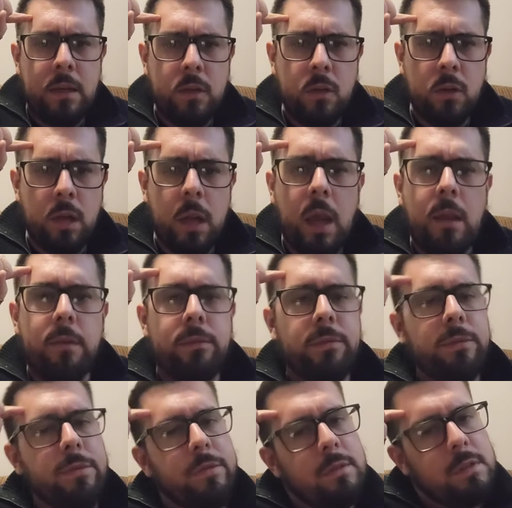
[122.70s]
in your life,
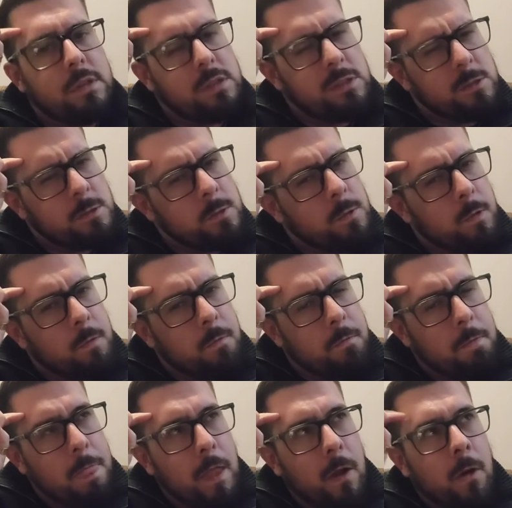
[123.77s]

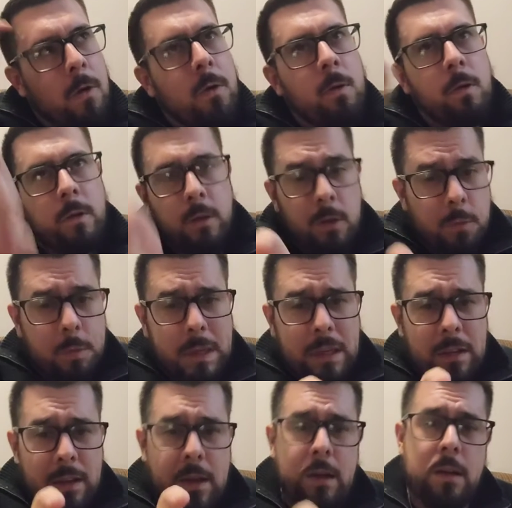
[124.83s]
oh, you'll be
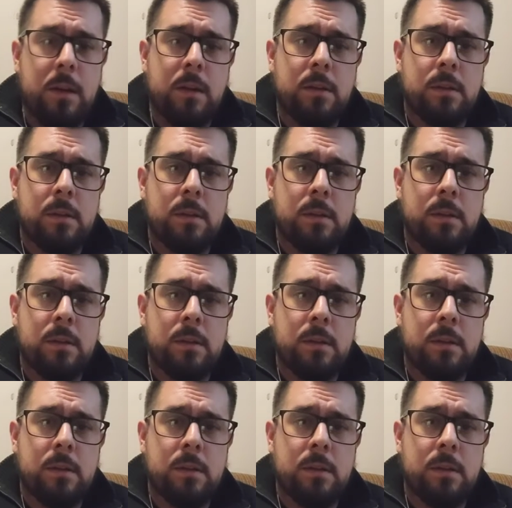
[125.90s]
there.